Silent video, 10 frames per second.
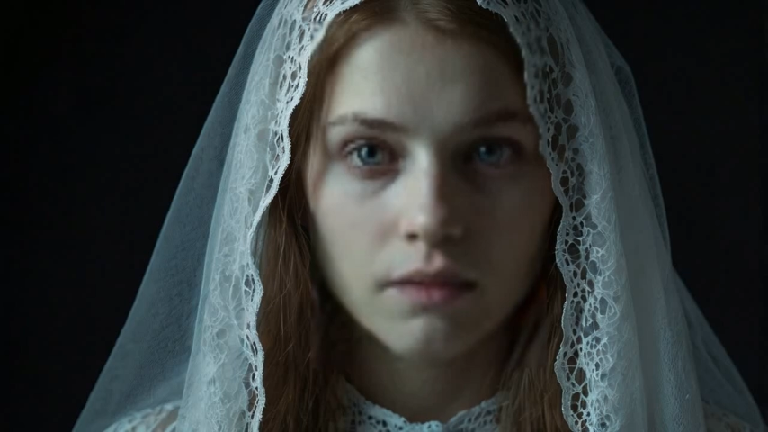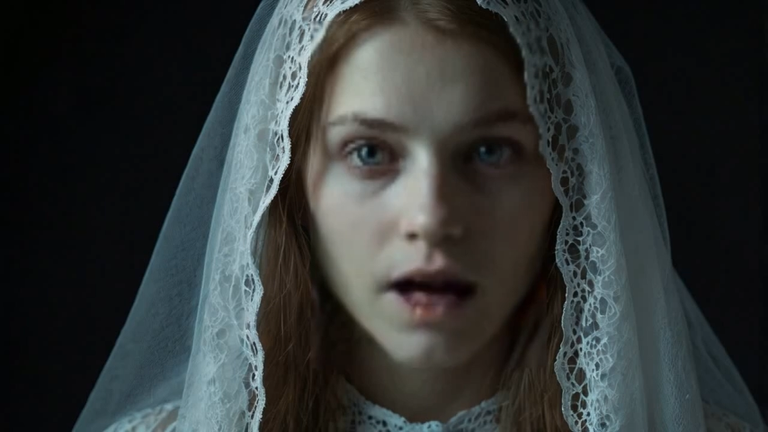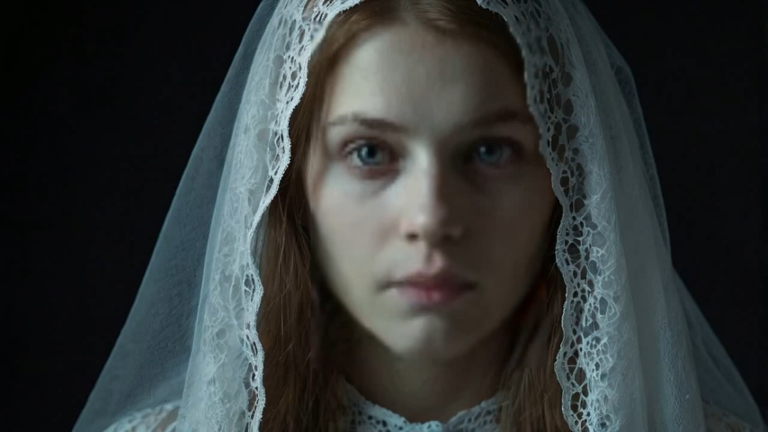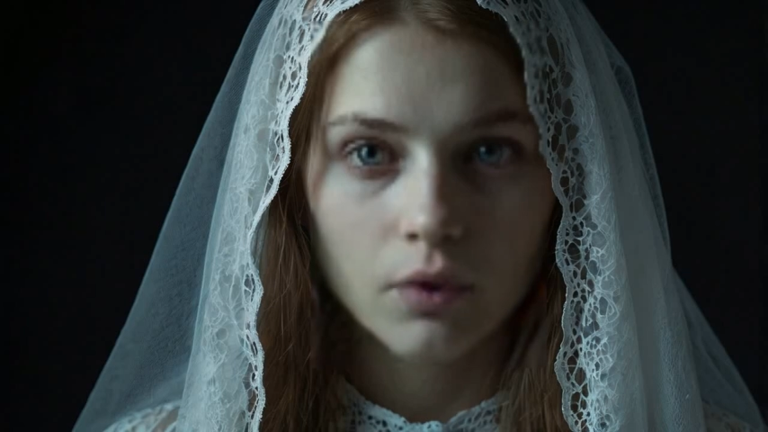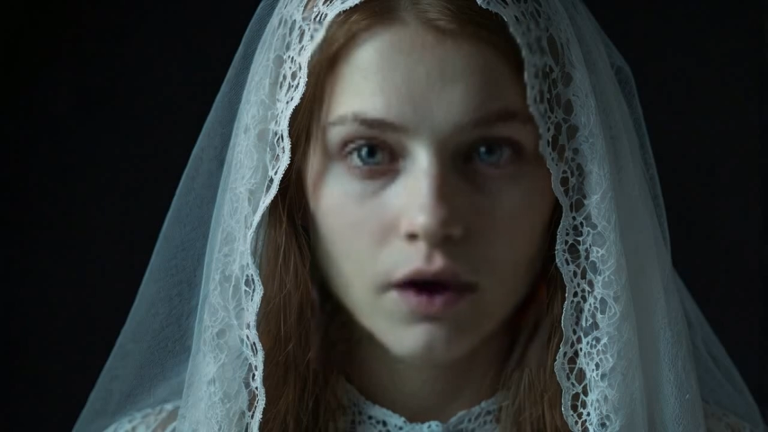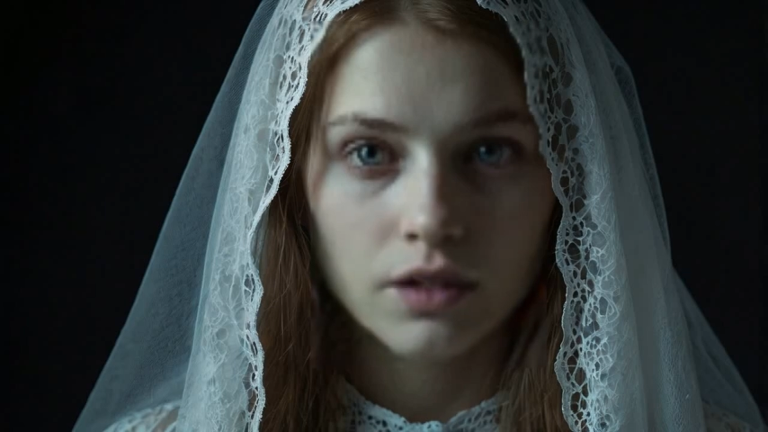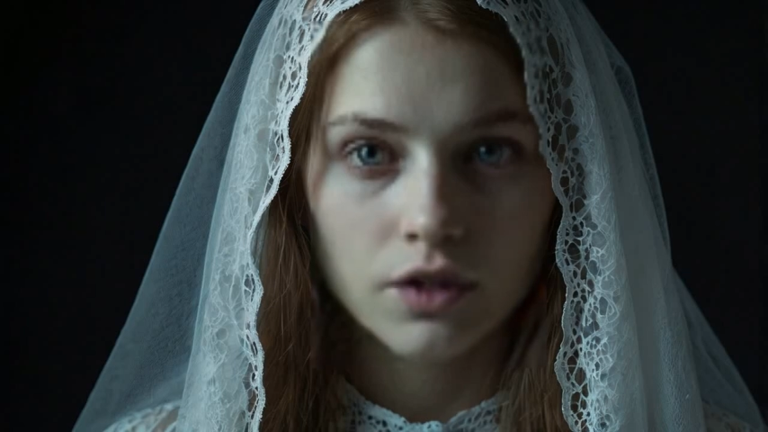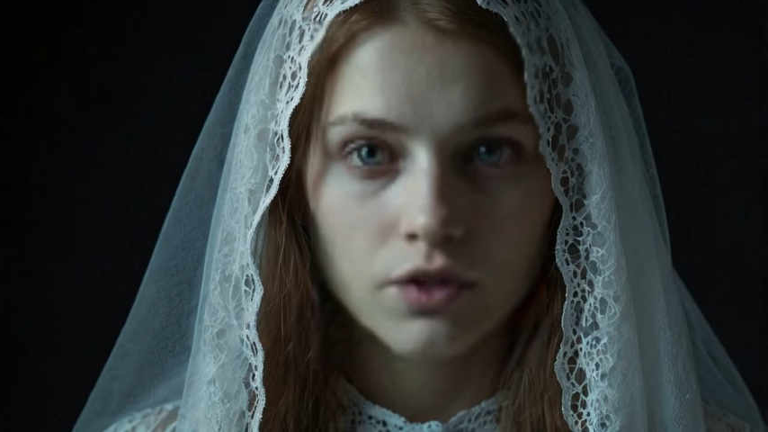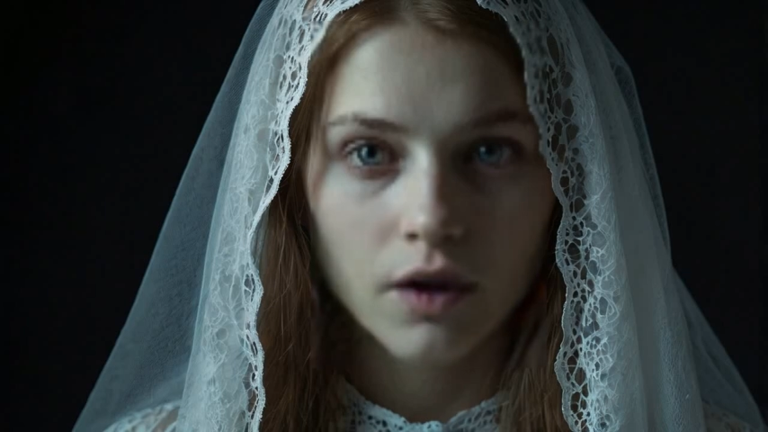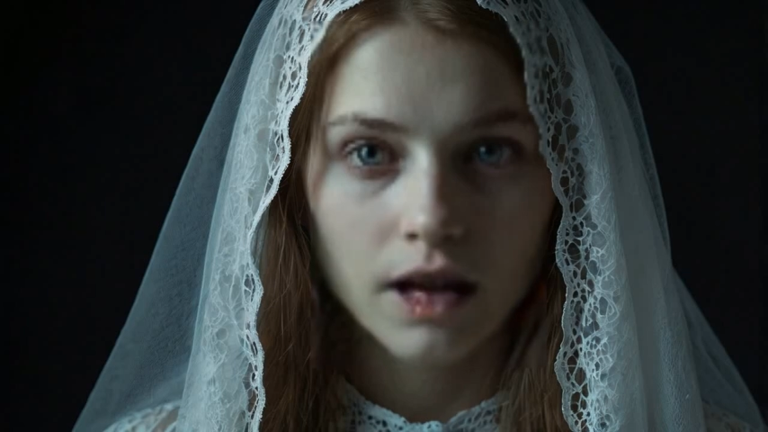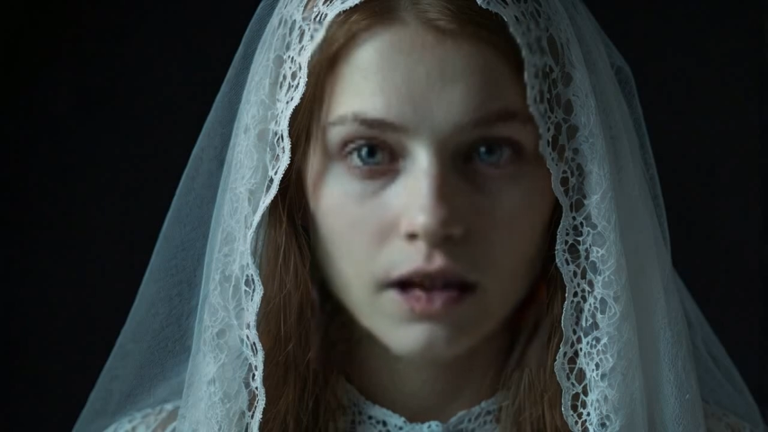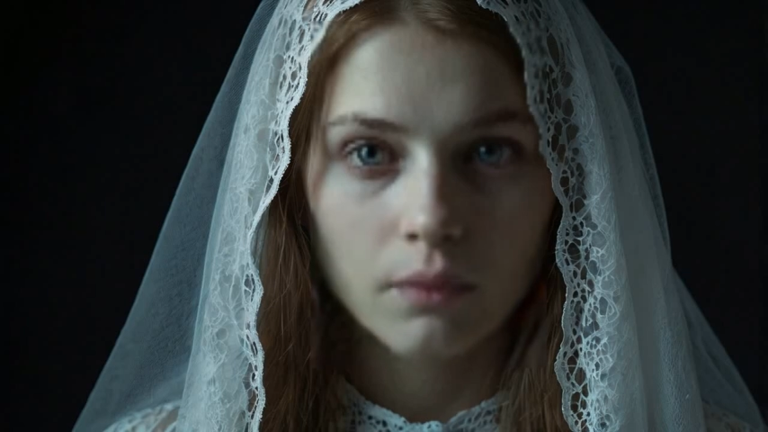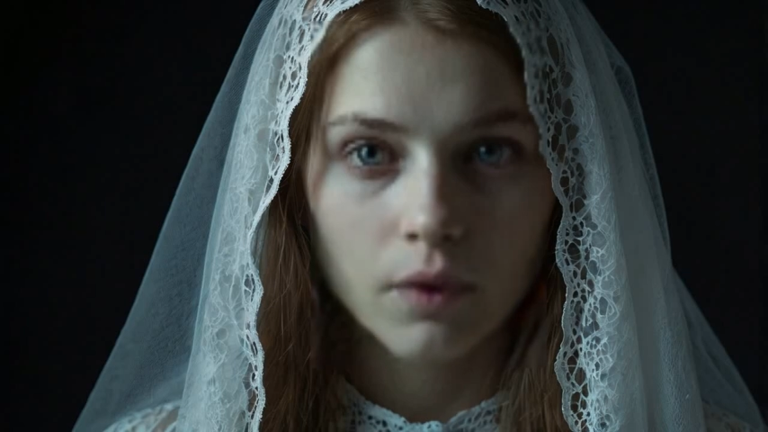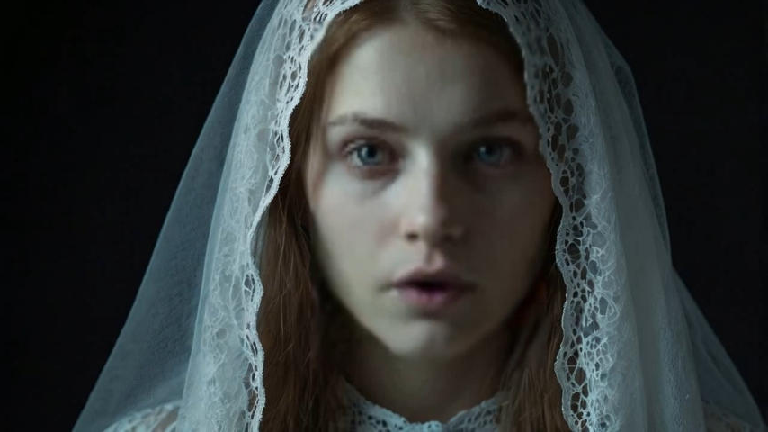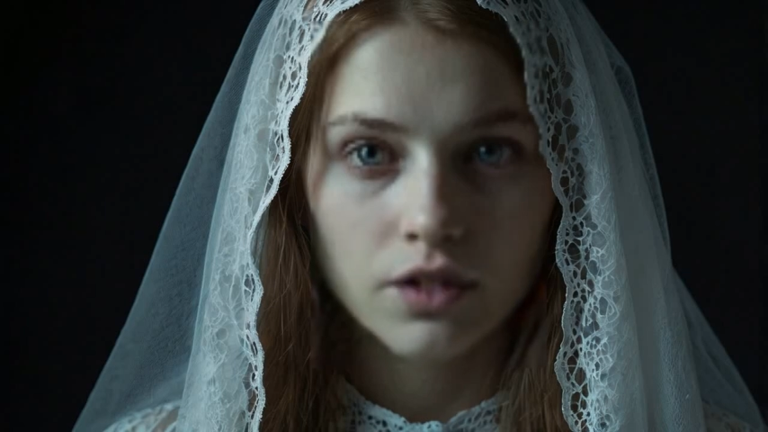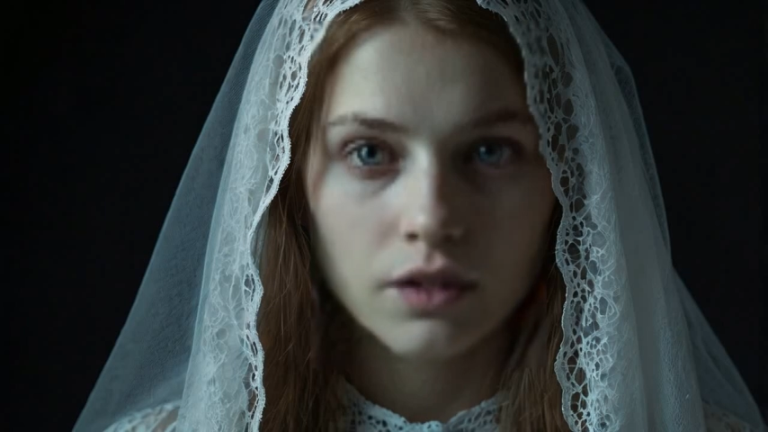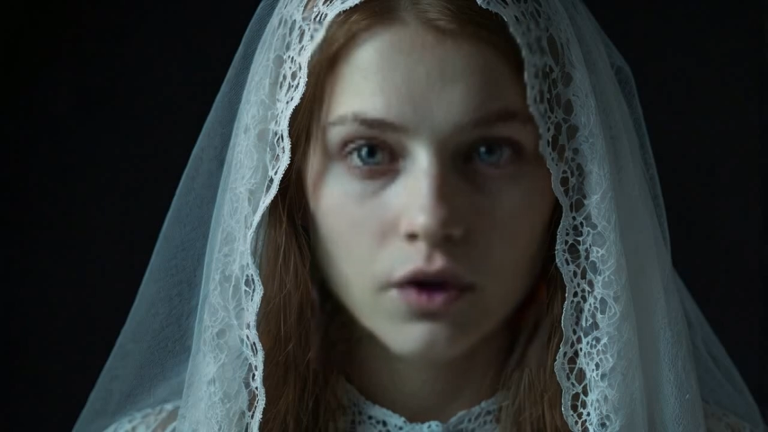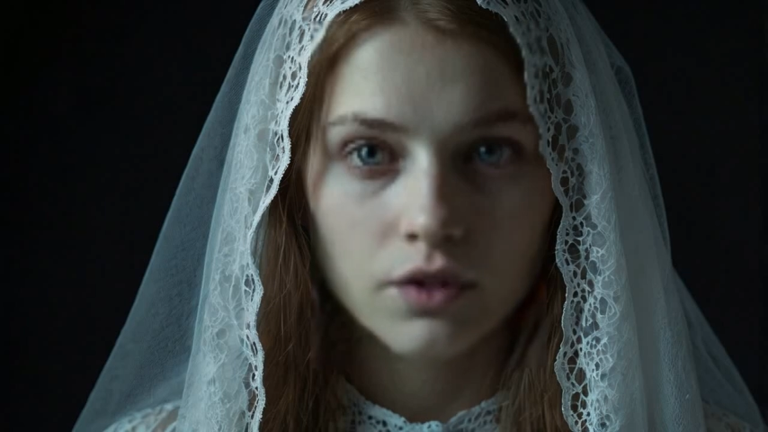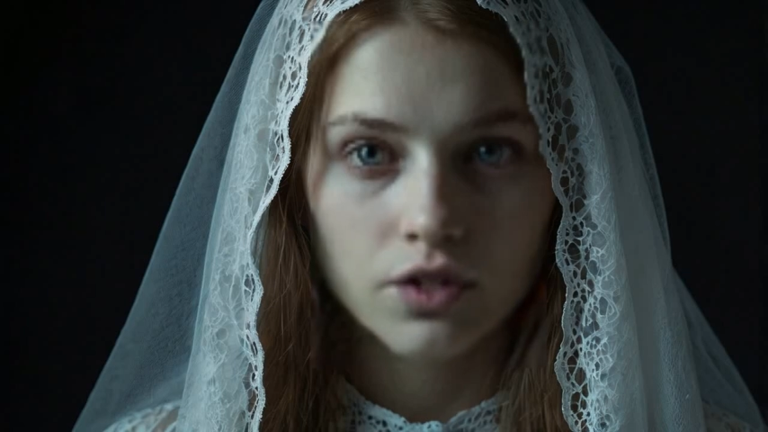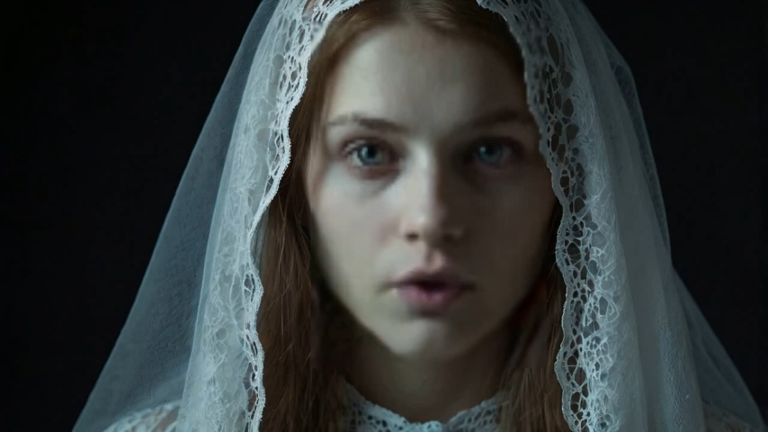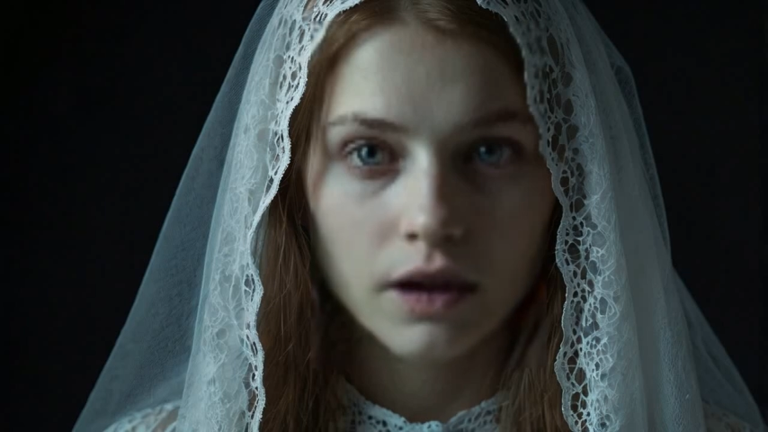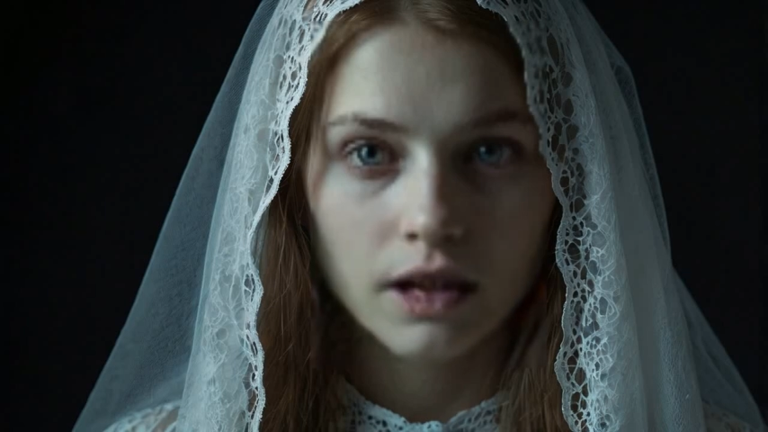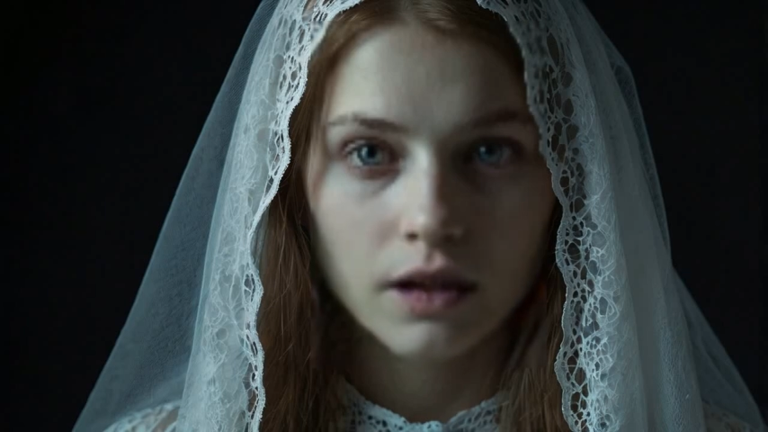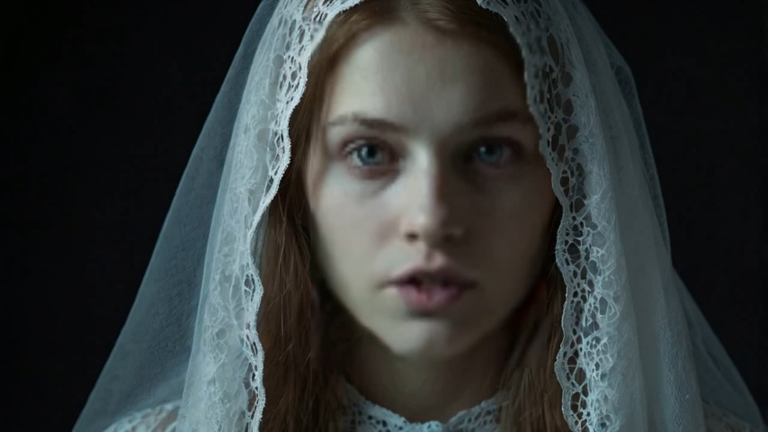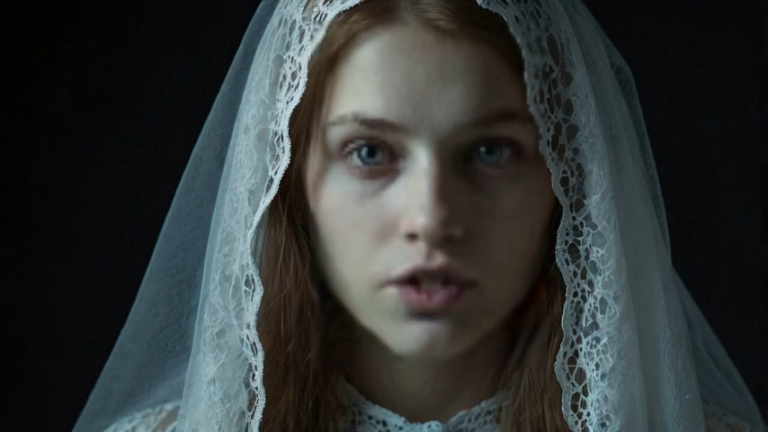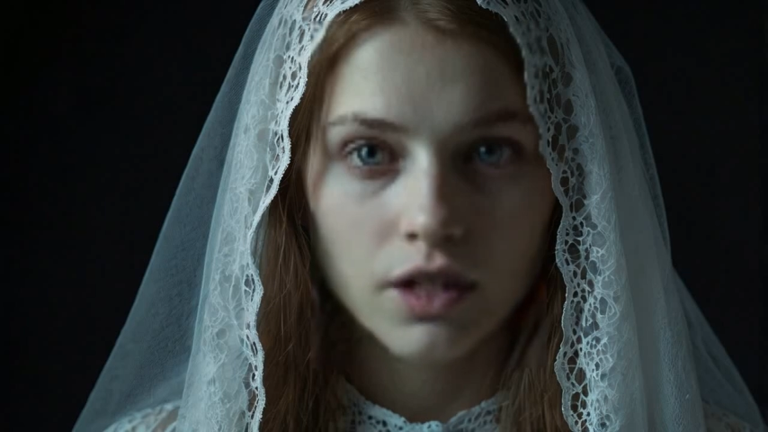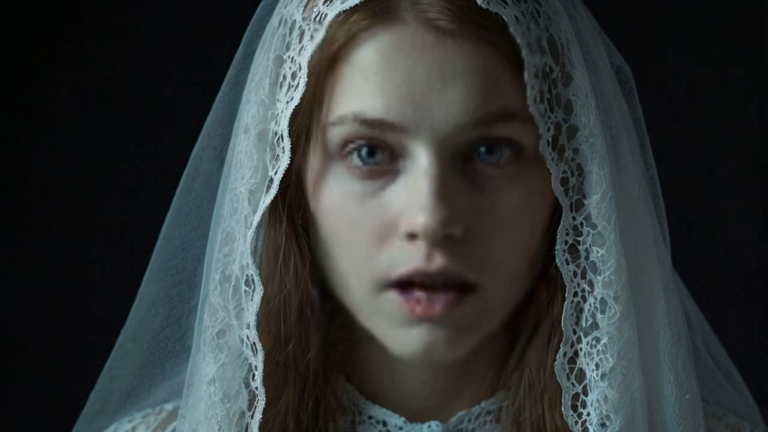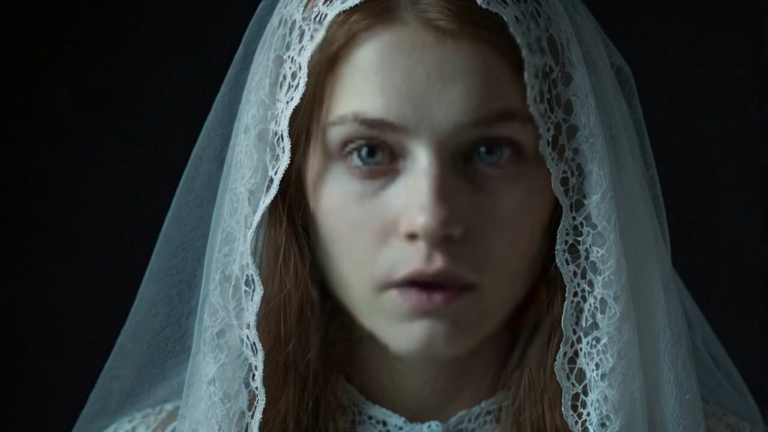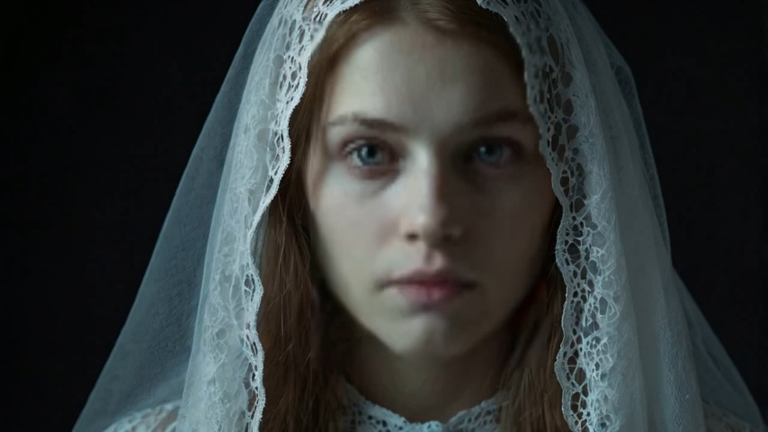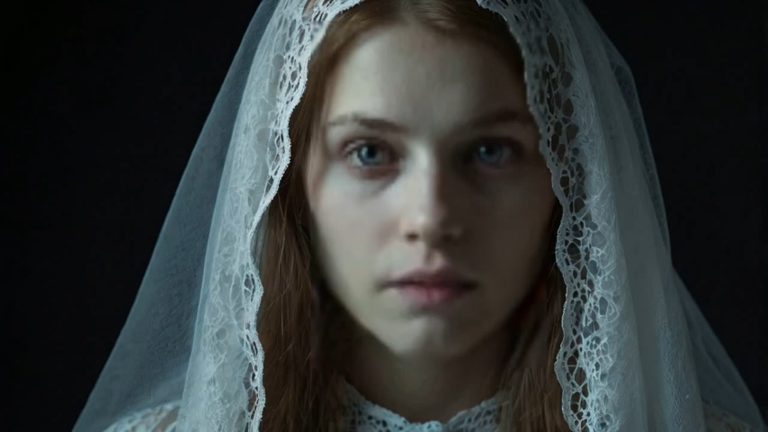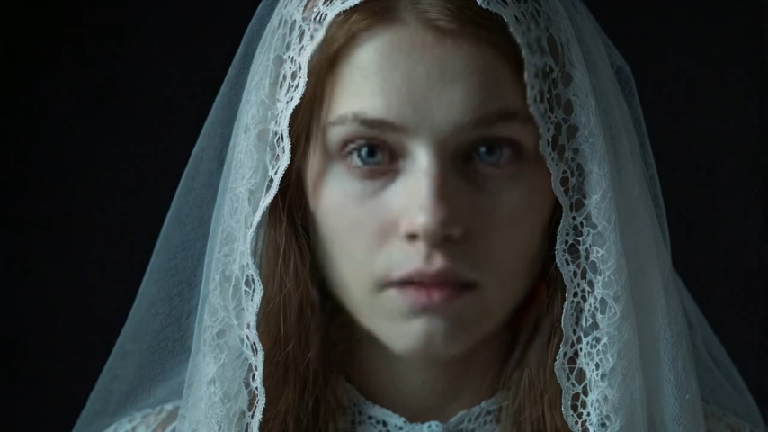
I'm going to try and upload a new story each day.